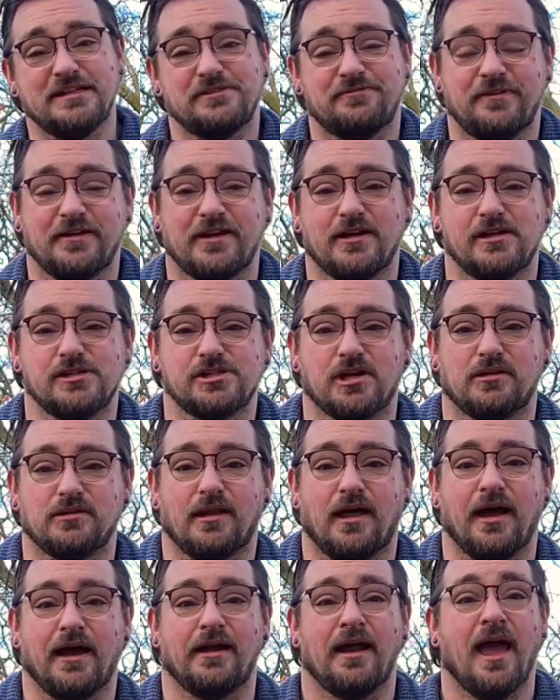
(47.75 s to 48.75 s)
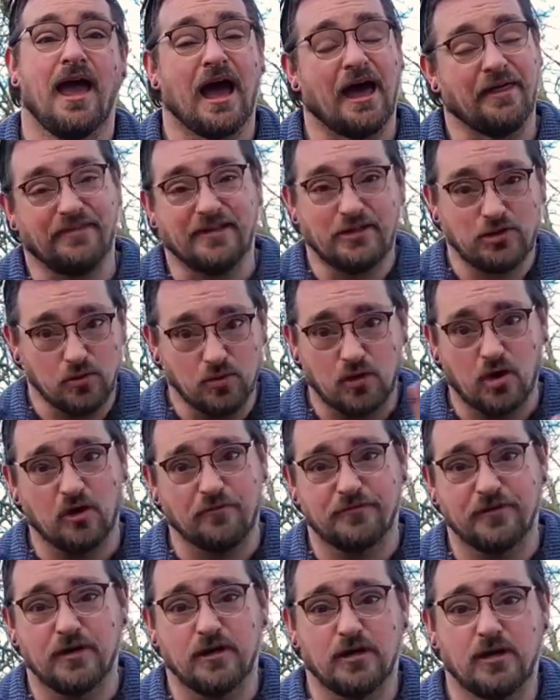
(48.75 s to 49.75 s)
videos online and they do
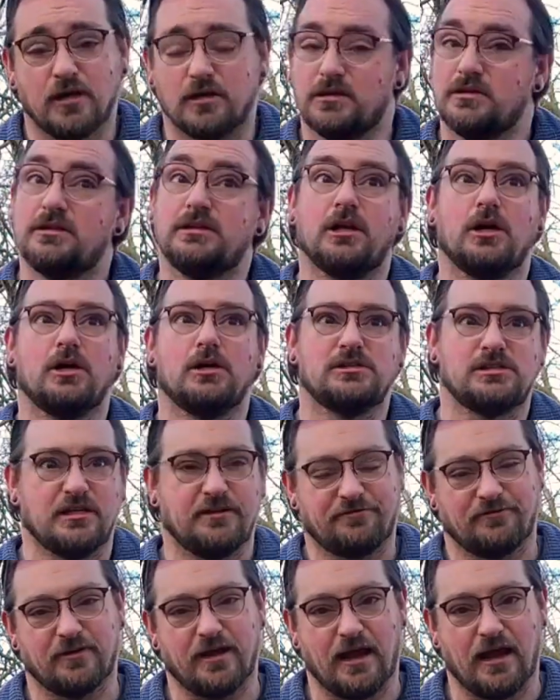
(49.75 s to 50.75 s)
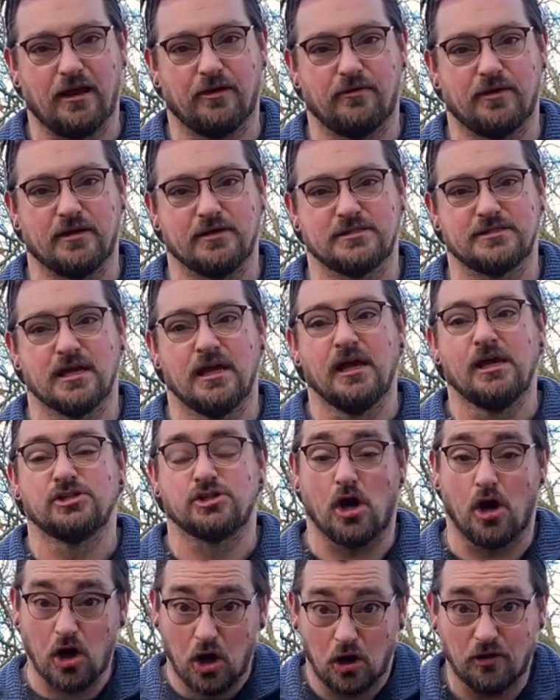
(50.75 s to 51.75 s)
cover loads of different areas. So
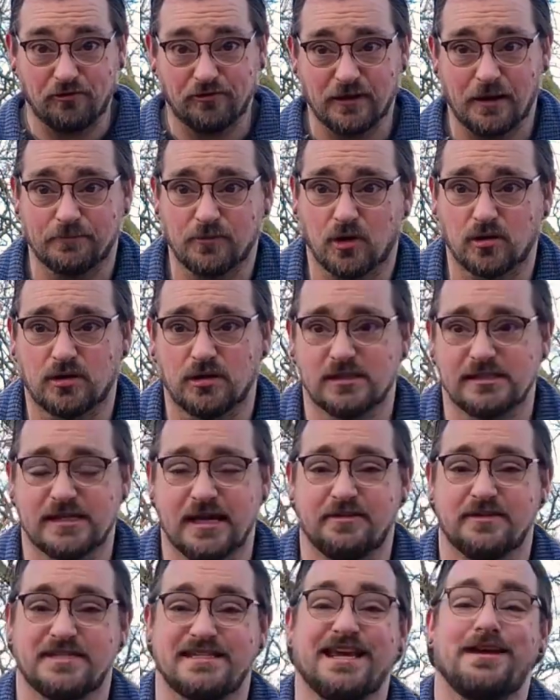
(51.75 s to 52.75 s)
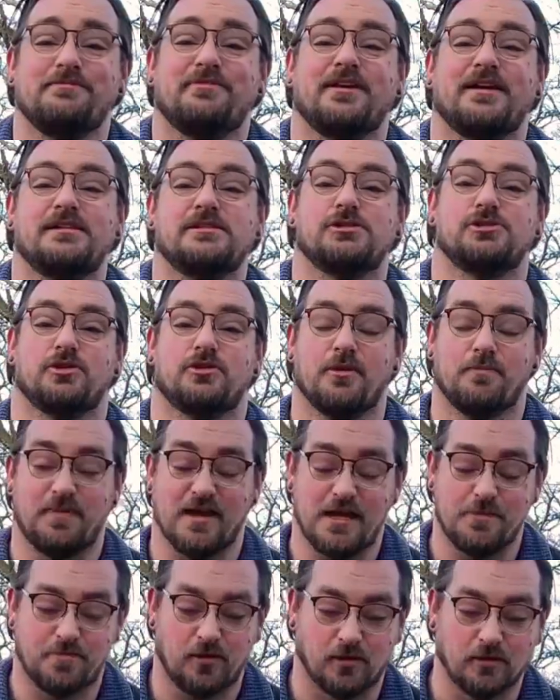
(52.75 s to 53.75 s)
hopefully I'm not going to say the same things as other
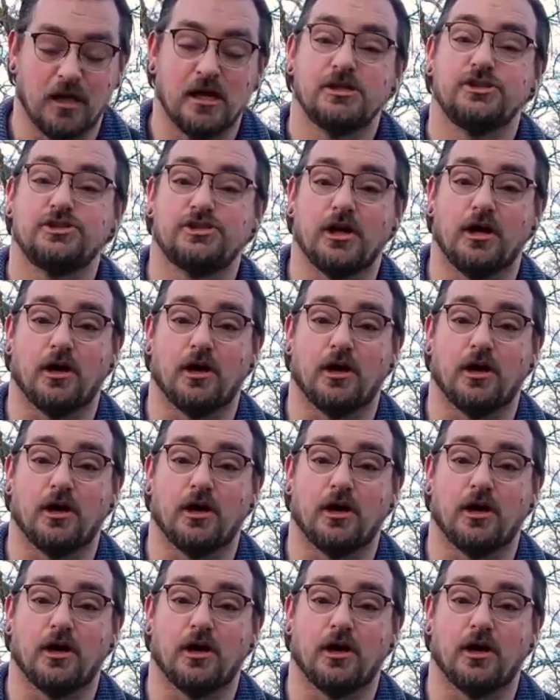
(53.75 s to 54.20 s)
people. So